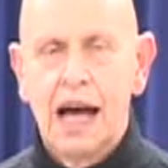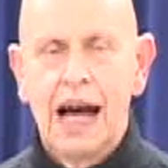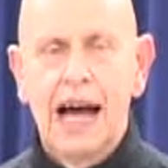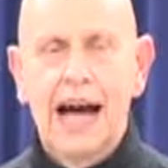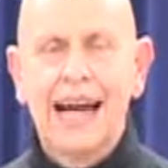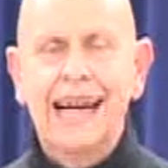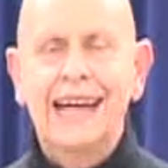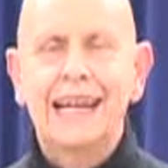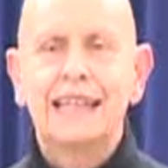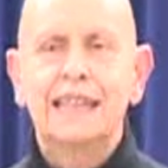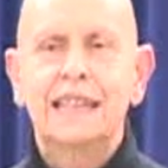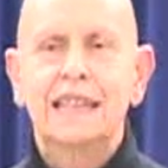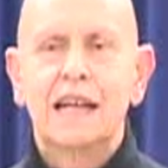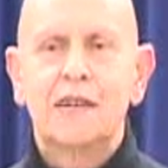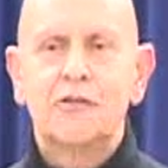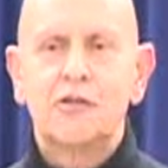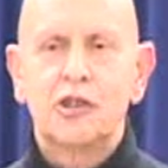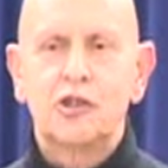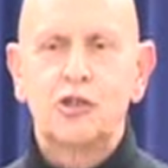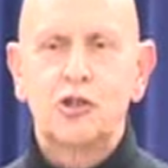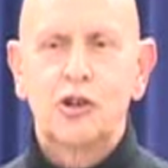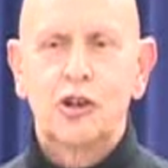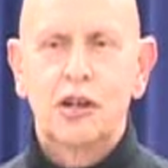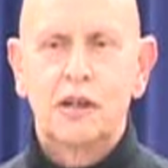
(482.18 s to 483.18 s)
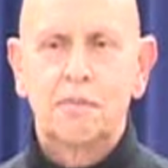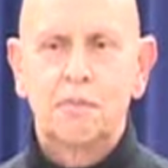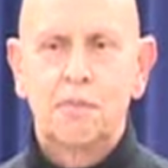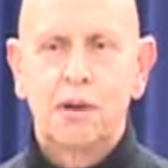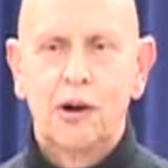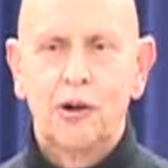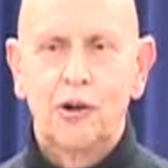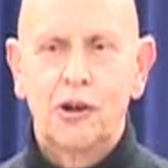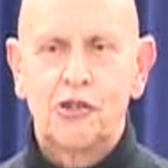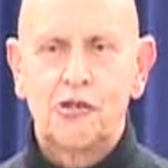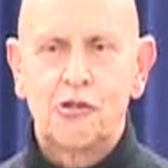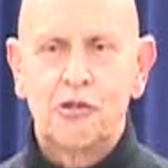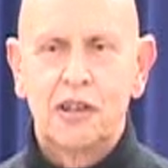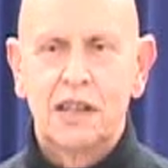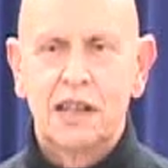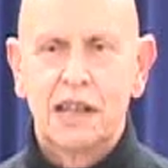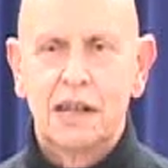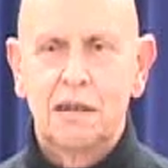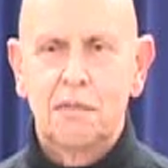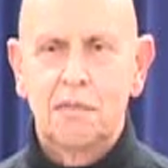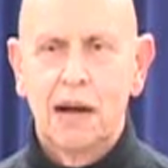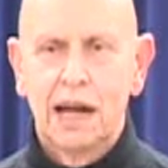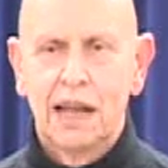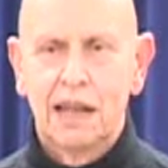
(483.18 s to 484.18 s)
I had never taught poetry
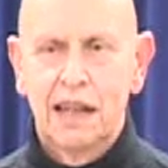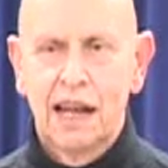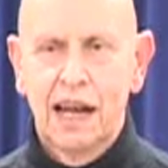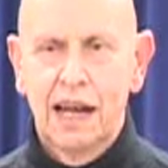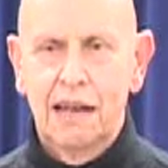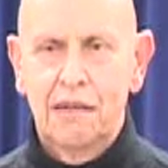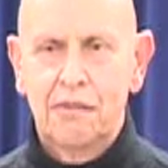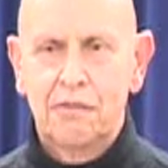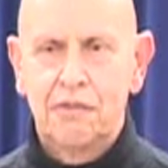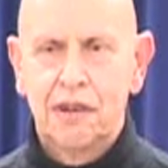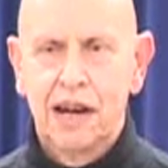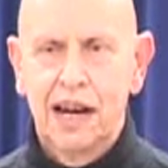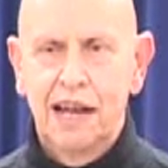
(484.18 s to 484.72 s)
in my life.